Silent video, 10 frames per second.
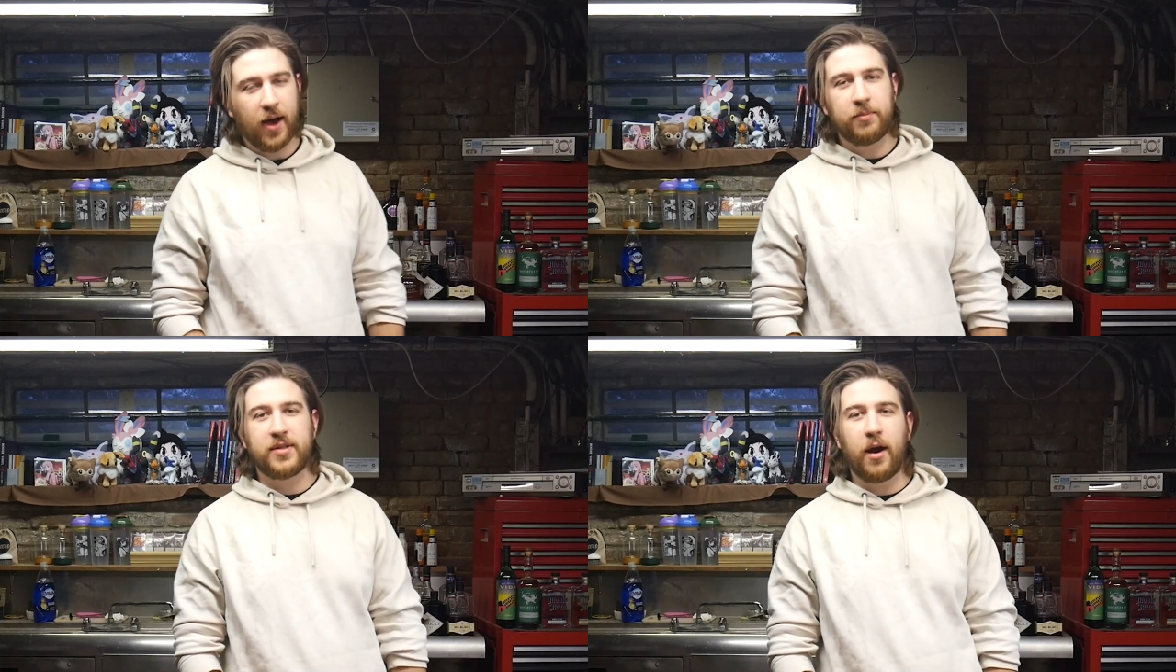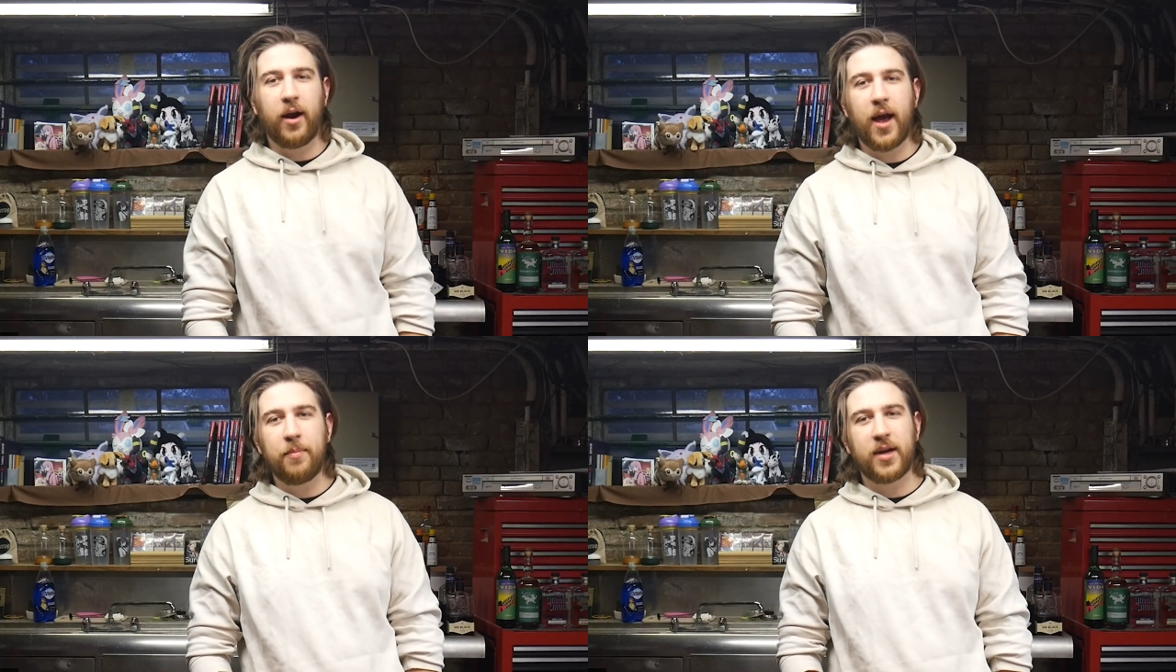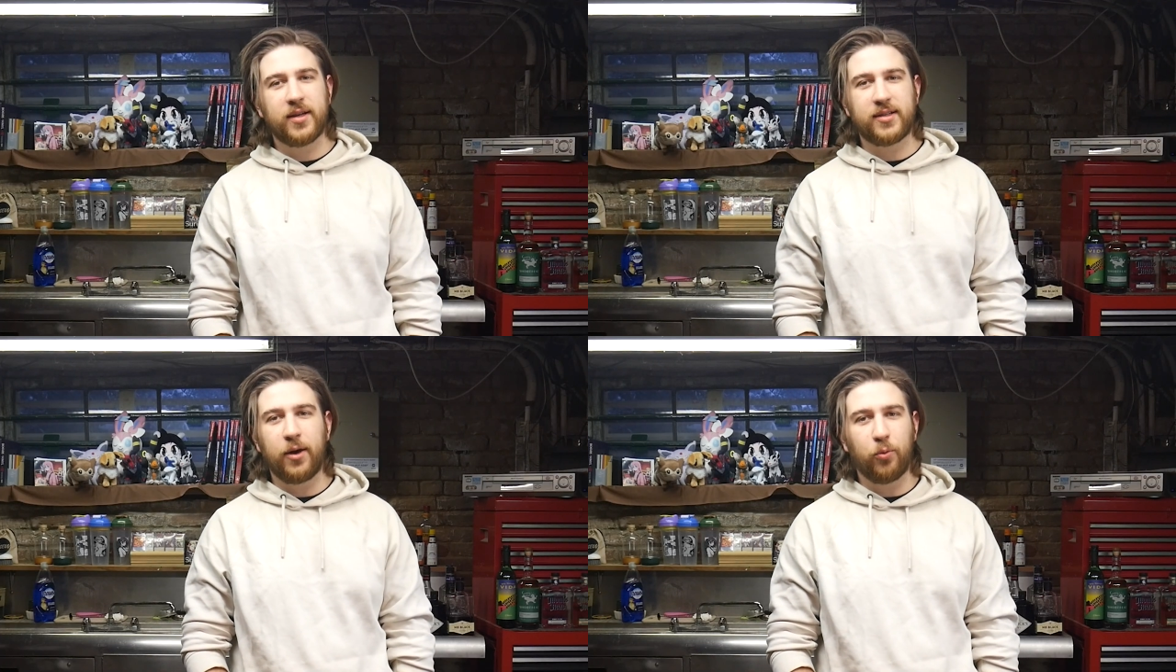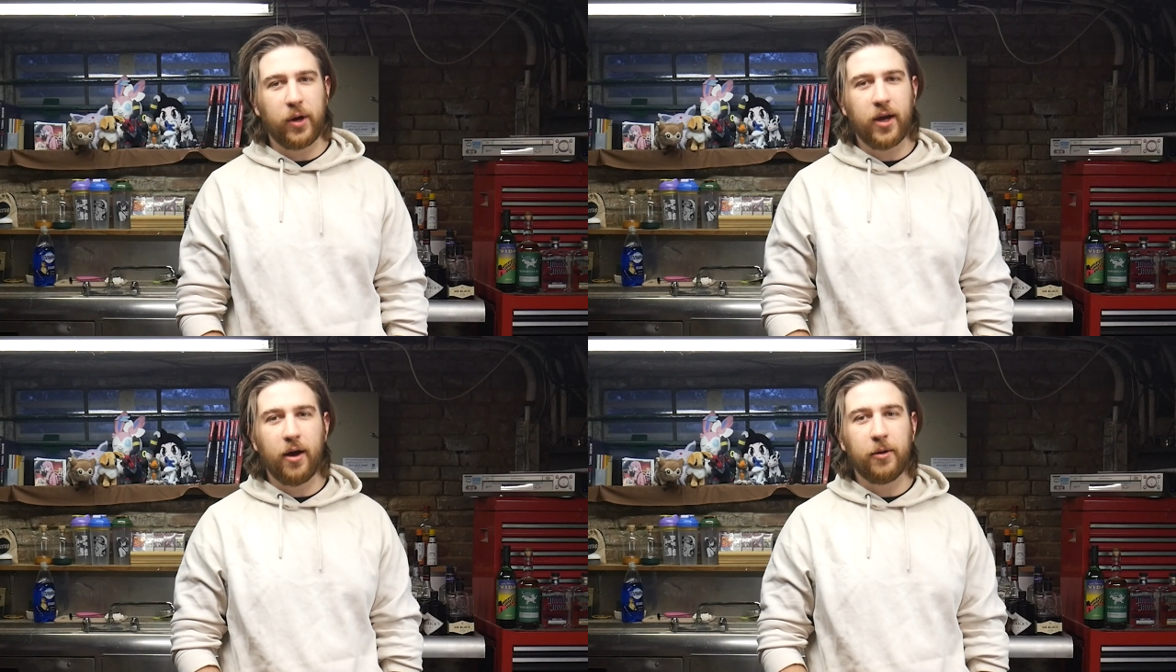I'm sorry, I'm gonna say
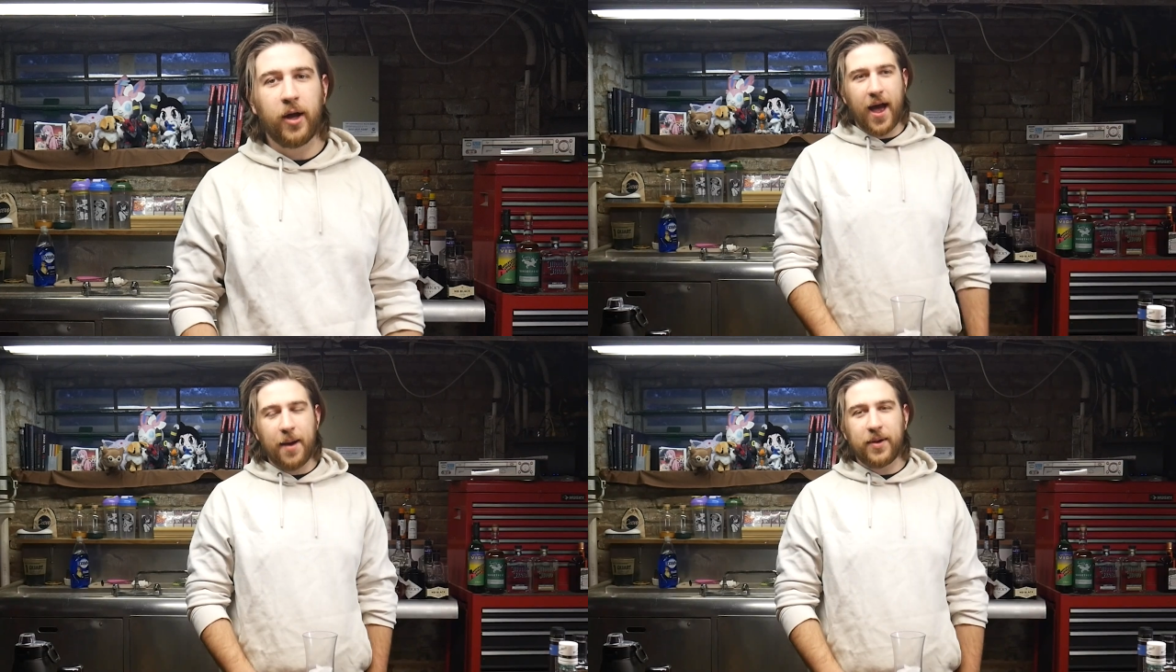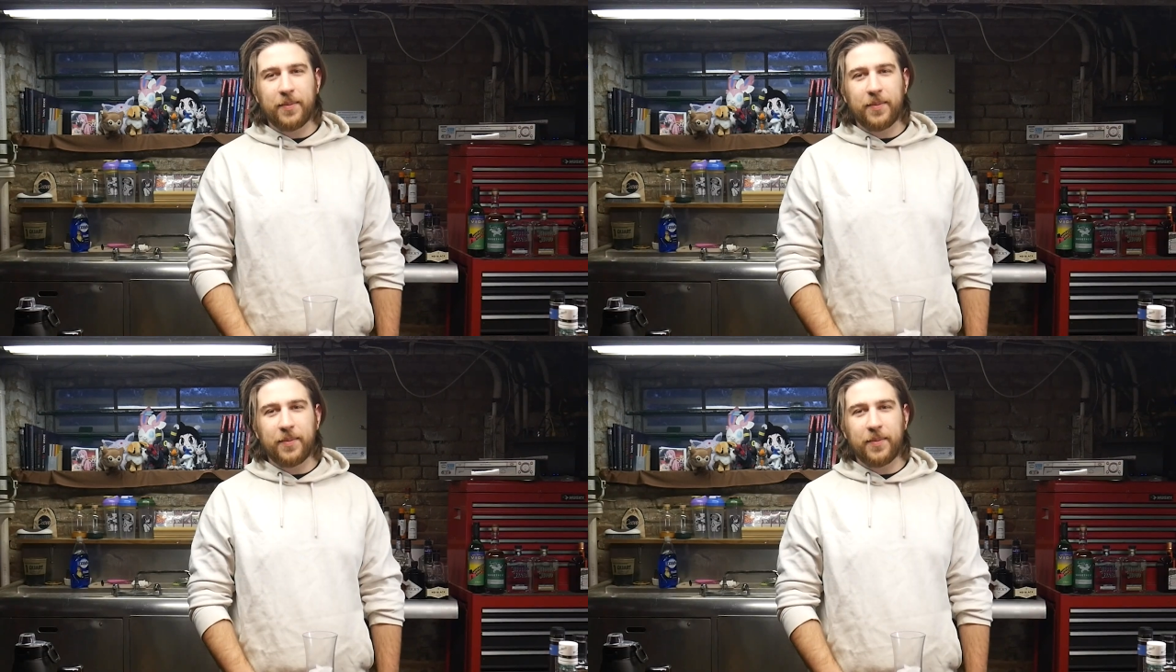Rio. I'm an